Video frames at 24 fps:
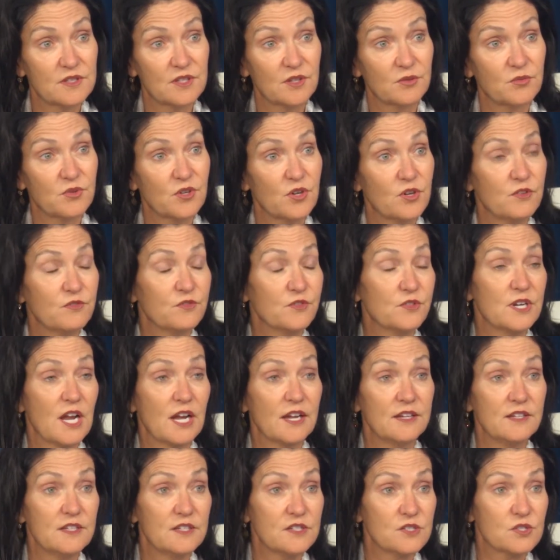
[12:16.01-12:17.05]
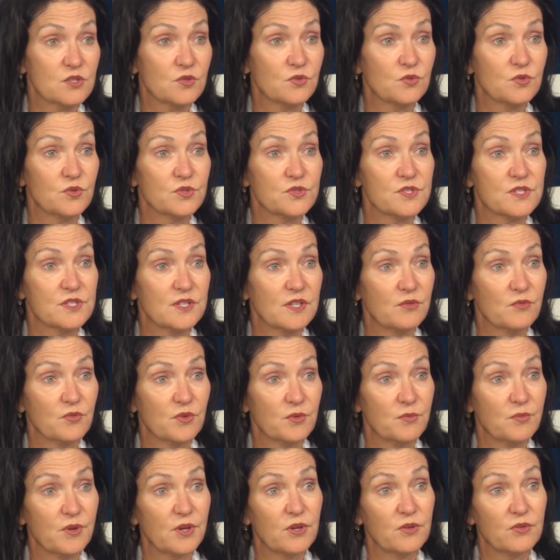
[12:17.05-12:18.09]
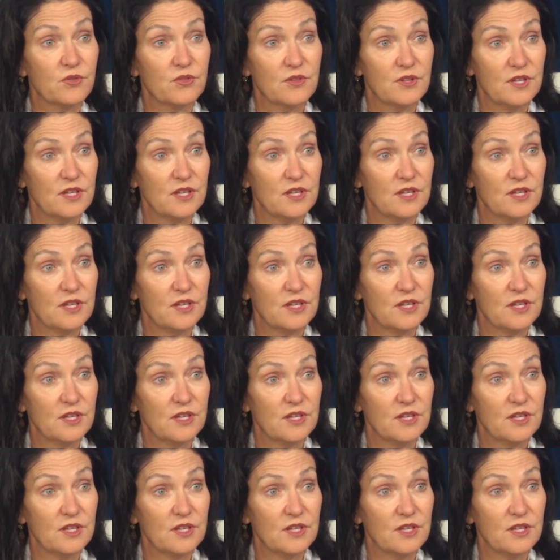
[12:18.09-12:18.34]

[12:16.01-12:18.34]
There were over 90 schools that were both